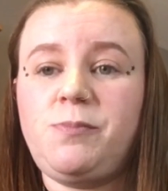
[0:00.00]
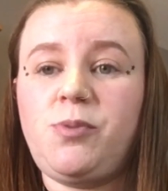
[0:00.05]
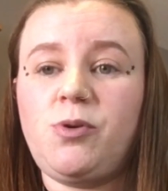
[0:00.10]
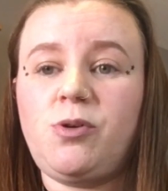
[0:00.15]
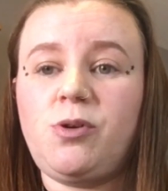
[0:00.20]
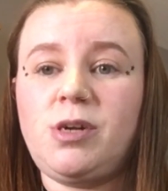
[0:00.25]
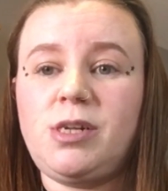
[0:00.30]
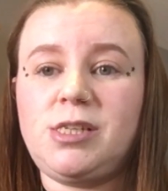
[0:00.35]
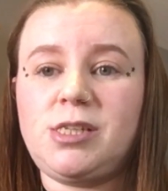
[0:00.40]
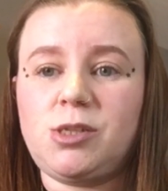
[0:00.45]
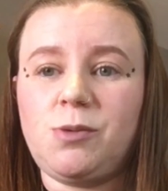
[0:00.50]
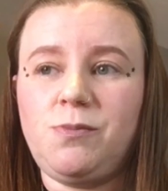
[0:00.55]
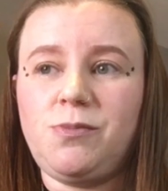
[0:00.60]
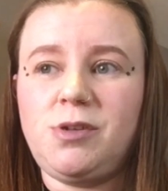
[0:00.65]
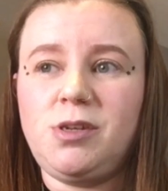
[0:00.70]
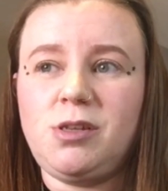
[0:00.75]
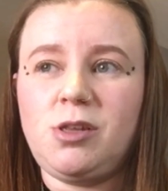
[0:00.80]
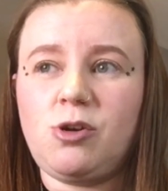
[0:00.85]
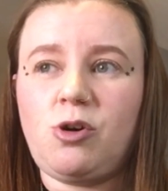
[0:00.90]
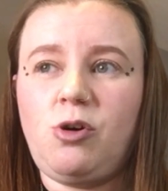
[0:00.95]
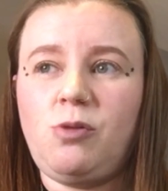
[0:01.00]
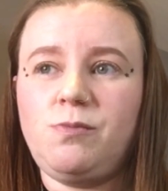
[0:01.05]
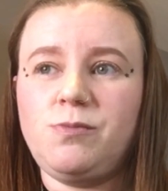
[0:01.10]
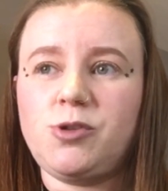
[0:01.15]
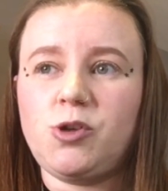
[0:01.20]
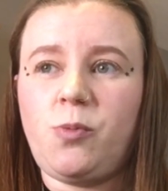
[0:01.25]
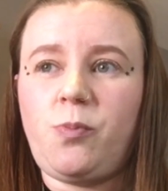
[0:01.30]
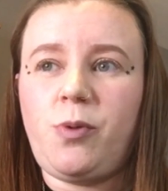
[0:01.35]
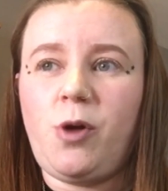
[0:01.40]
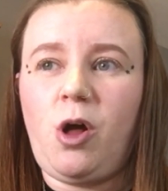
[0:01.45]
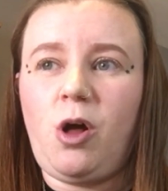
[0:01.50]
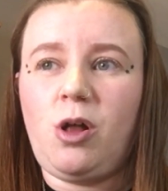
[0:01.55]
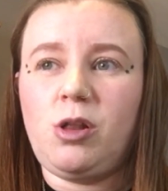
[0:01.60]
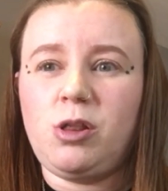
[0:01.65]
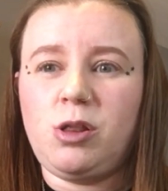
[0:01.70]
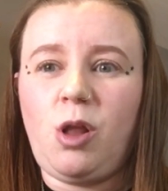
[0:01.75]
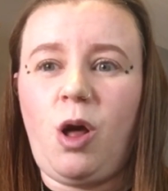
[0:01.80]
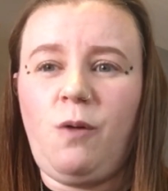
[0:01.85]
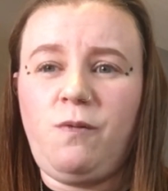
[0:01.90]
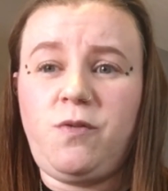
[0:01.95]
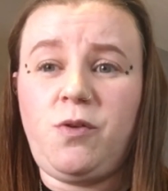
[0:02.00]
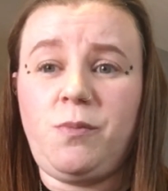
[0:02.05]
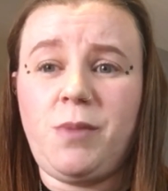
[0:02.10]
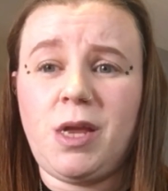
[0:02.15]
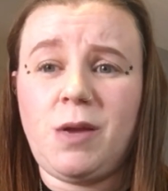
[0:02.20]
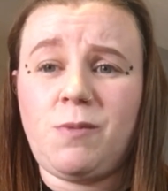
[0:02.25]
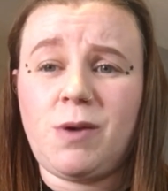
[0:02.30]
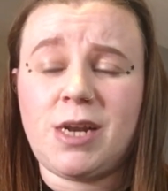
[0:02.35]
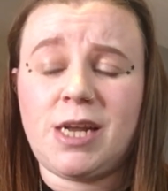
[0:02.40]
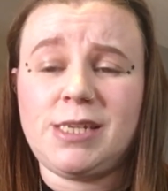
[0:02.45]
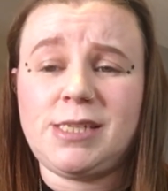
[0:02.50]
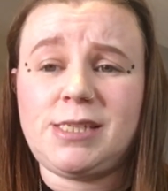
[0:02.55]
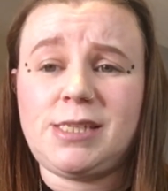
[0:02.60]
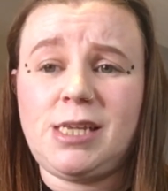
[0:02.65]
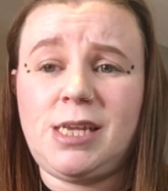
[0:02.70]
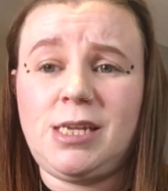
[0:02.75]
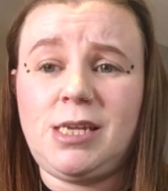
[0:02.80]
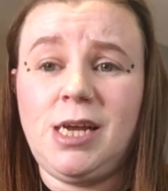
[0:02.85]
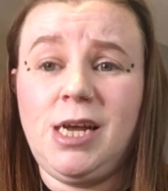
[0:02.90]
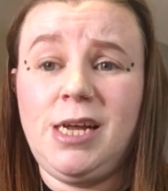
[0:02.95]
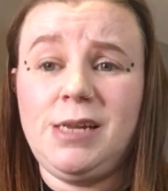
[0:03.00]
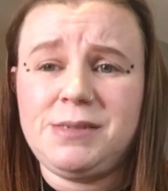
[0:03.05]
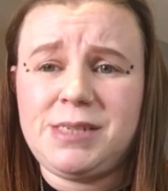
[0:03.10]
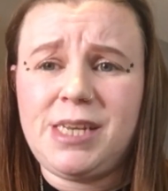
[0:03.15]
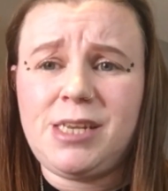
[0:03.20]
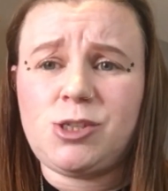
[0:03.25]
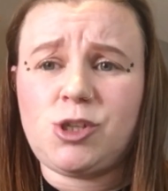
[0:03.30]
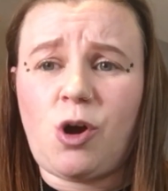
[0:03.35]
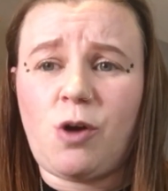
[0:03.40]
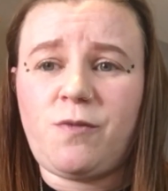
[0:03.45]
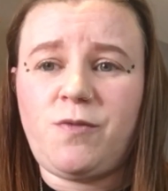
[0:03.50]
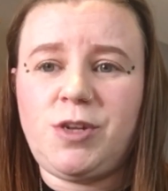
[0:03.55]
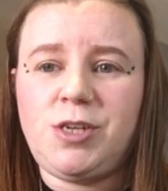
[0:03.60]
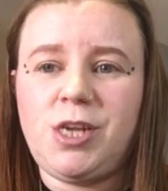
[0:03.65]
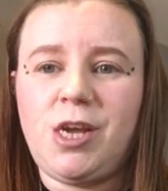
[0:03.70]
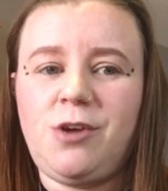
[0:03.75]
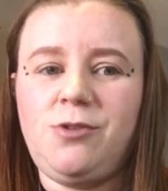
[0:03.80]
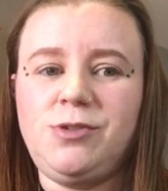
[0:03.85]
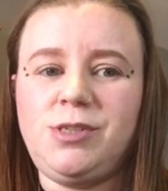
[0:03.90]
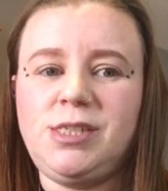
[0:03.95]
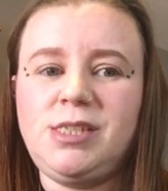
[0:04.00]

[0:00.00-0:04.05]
but it's something that comes up a lot for me when I see TikTok videos.